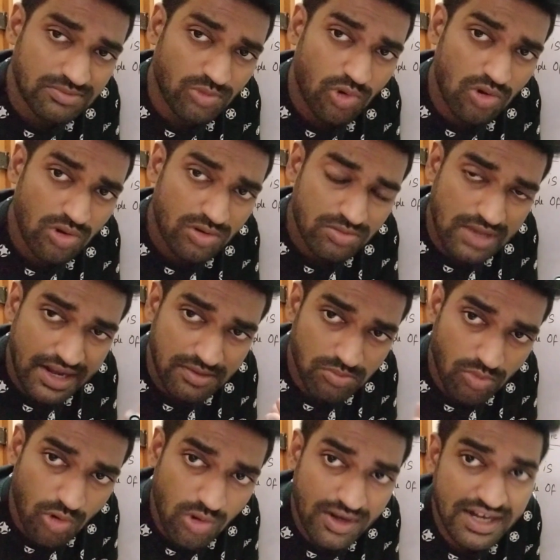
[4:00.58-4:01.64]
more and
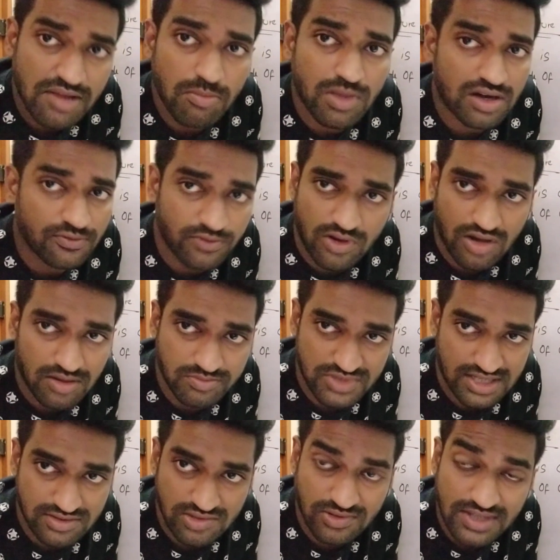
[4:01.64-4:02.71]
more number of
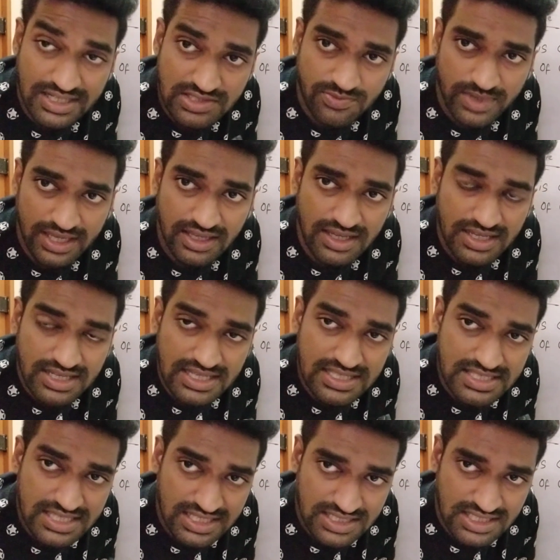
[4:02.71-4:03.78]
objects. So that's why in
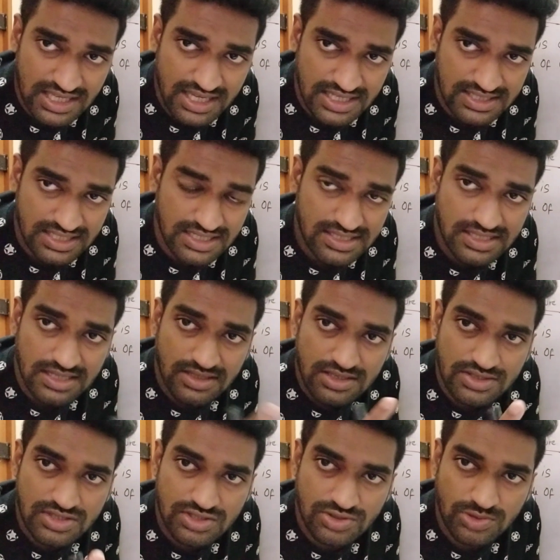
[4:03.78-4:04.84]
such cases
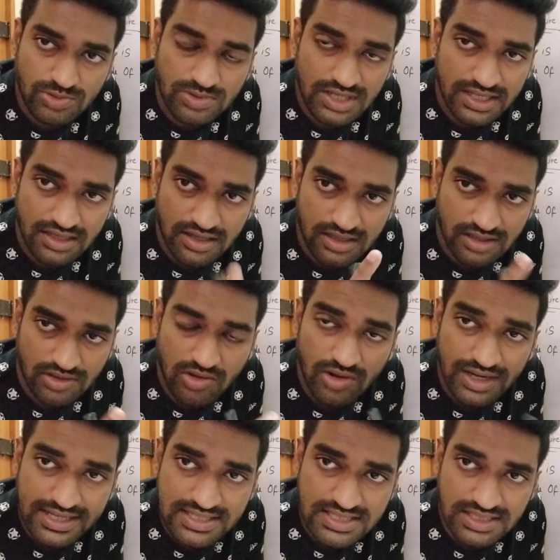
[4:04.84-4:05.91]

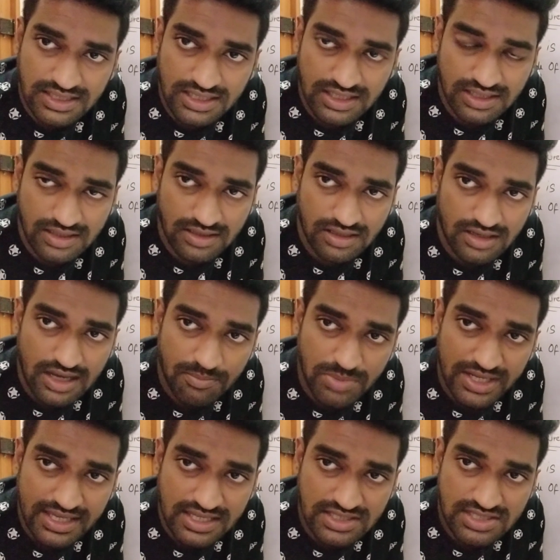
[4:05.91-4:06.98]
college
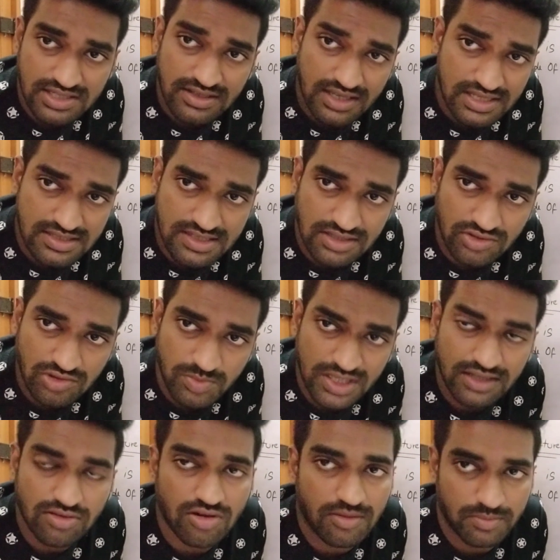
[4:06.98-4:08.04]
application is said to
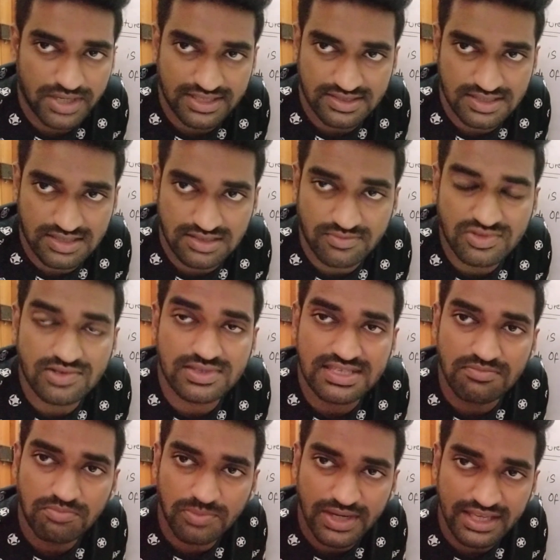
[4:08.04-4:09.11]
be complex system. So
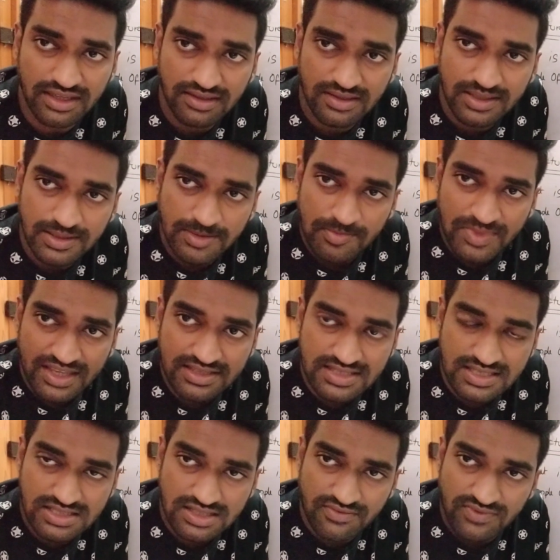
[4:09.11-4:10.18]
simply a
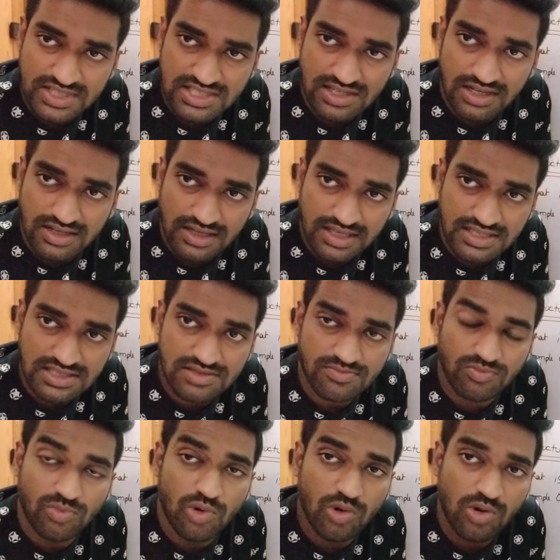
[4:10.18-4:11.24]
system which contains
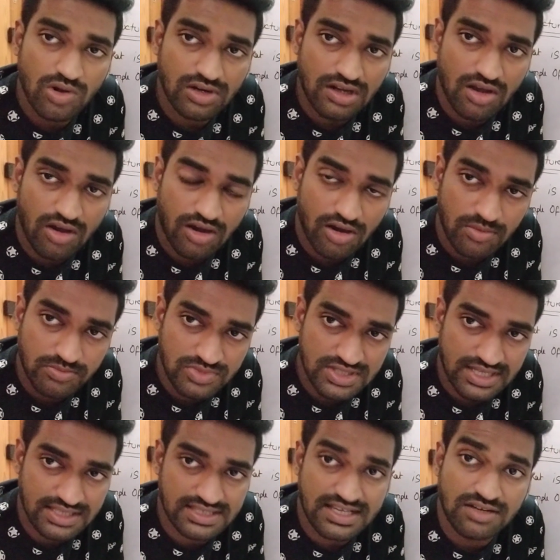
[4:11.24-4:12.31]
more
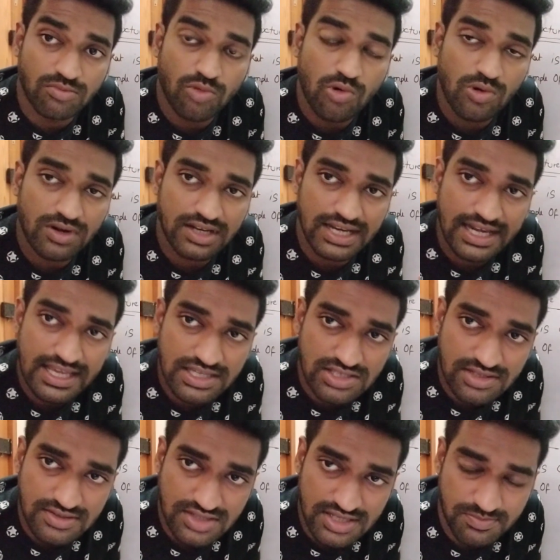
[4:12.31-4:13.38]
objects and more
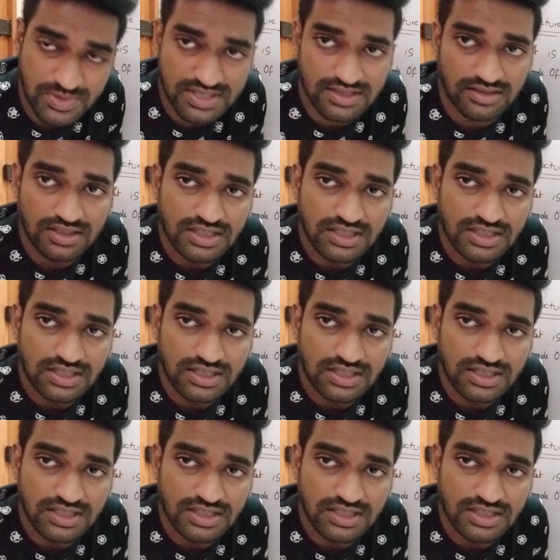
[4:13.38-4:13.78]
relationships,